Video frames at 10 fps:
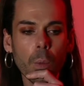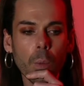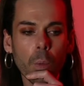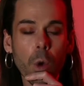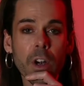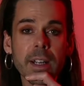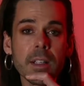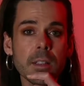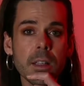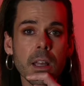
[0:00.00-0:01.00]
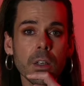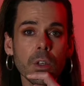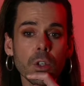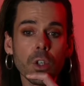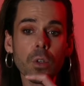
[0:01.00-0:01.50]
what it is that
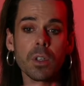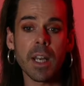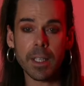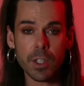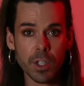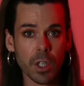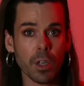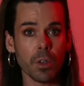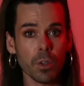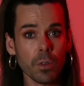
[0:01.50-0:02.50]
you need to